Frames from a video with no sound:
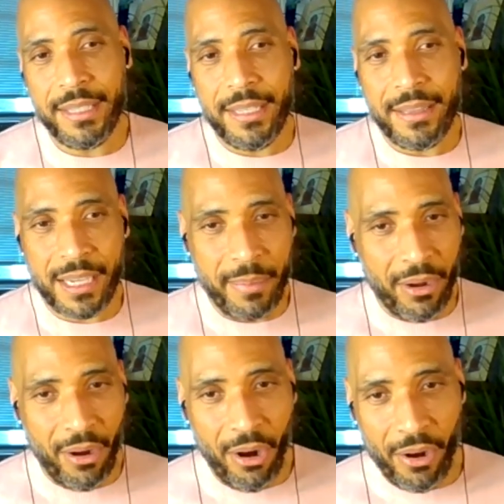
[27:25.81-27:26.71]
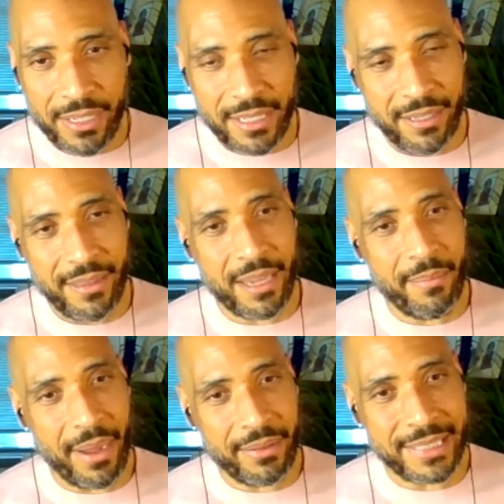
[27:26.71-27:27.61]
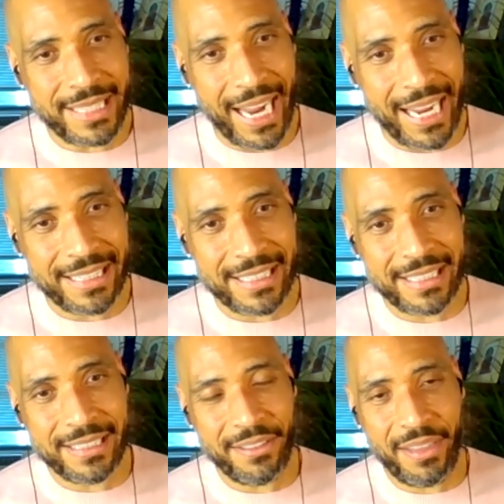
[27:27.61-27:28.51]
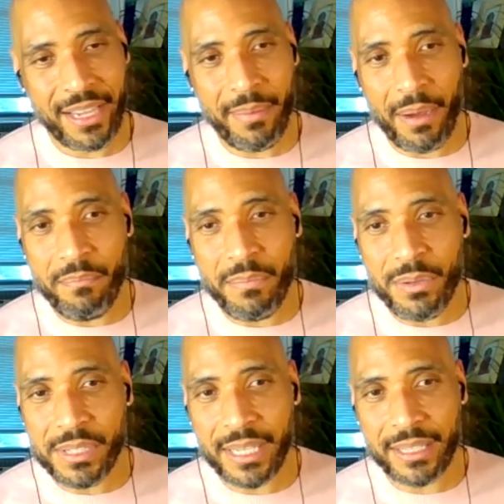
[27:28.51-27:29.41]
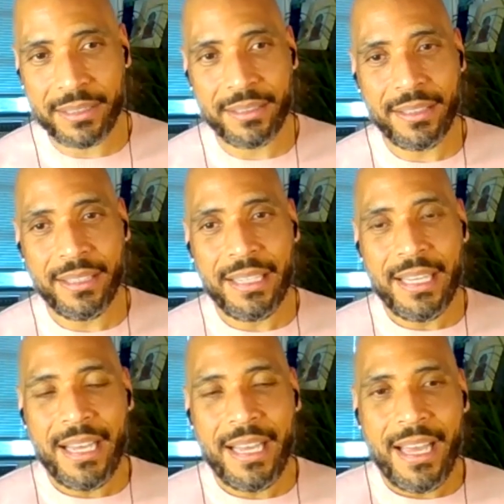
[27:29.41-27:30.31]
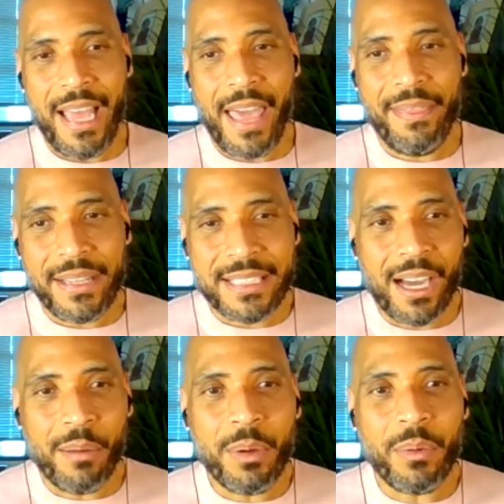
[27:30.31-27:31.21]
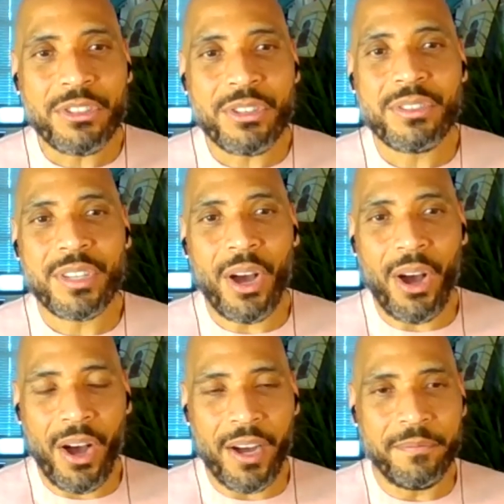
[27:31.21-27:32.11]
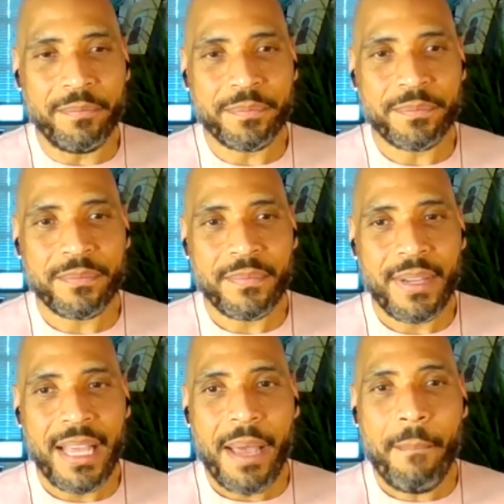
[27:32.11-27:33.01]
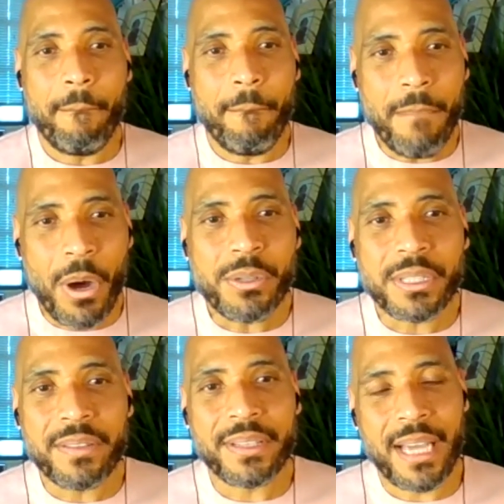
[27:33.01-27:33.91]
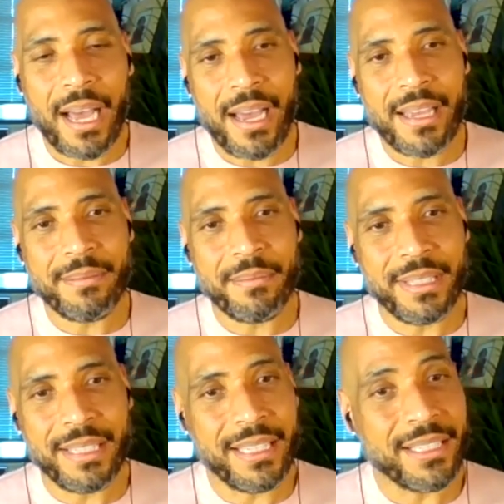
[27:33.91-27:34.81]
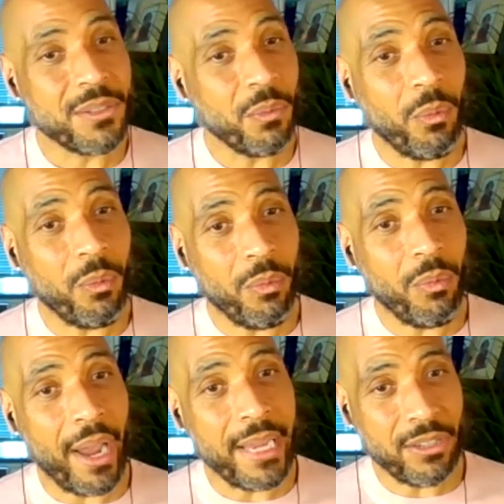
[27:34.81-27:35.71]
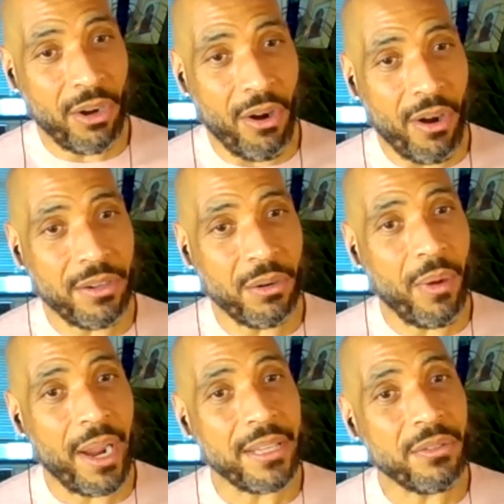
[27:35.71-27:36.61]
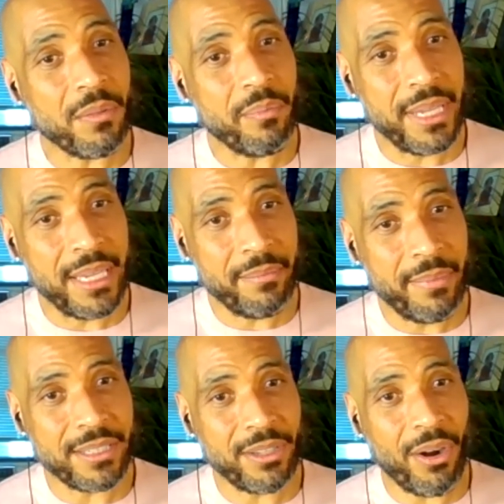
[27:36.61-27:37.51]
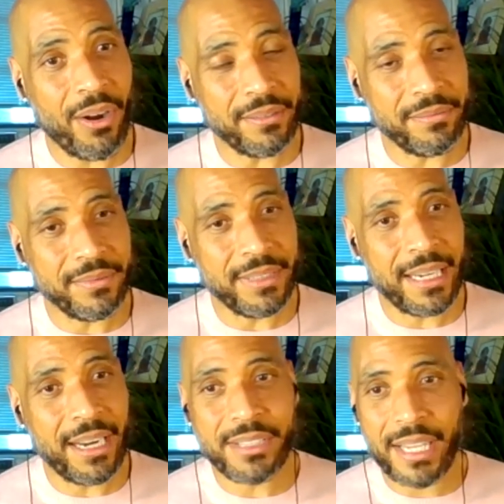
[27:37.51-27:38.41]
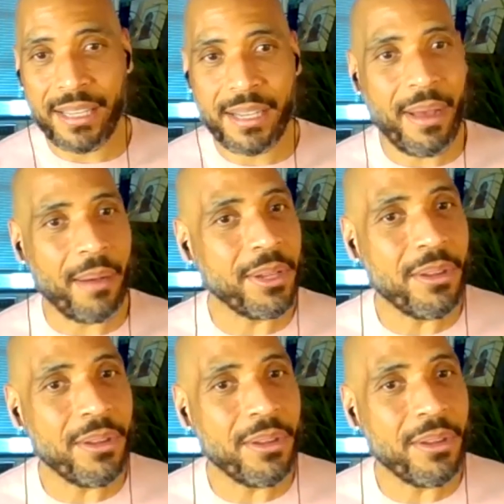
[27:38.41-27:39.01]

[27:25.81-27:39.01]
think about art, think about dance, think about music, and then tell me what you saw. Most of the time, it's white art or white European based art. And I'll say to them, How many you